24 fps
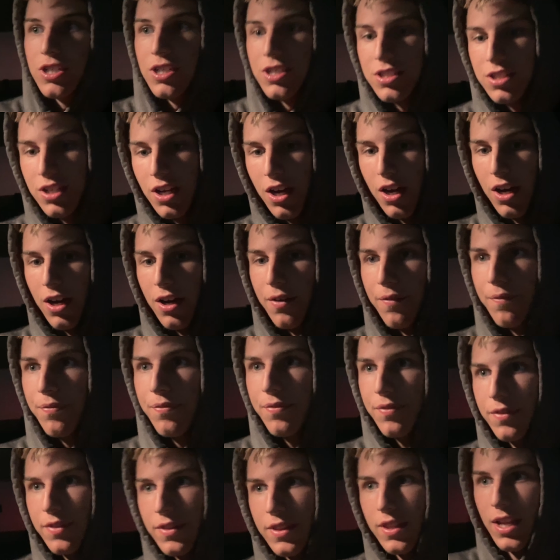because I
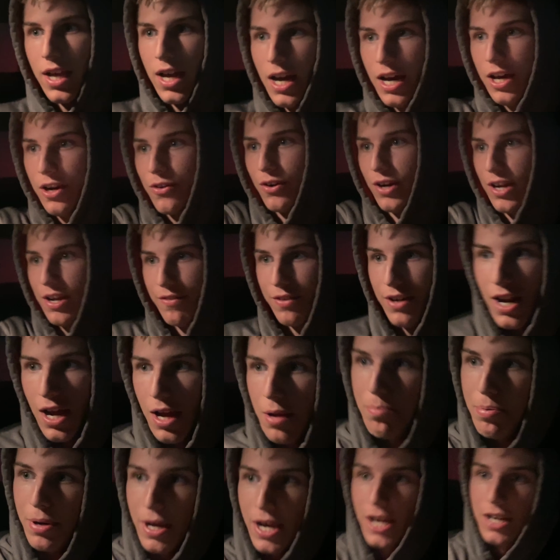don't have an
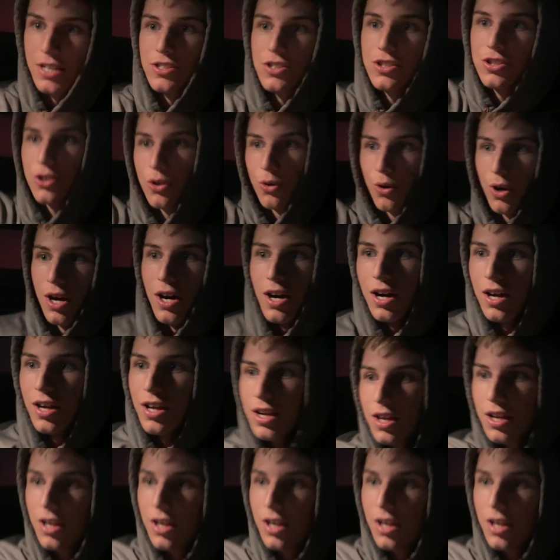iPass. So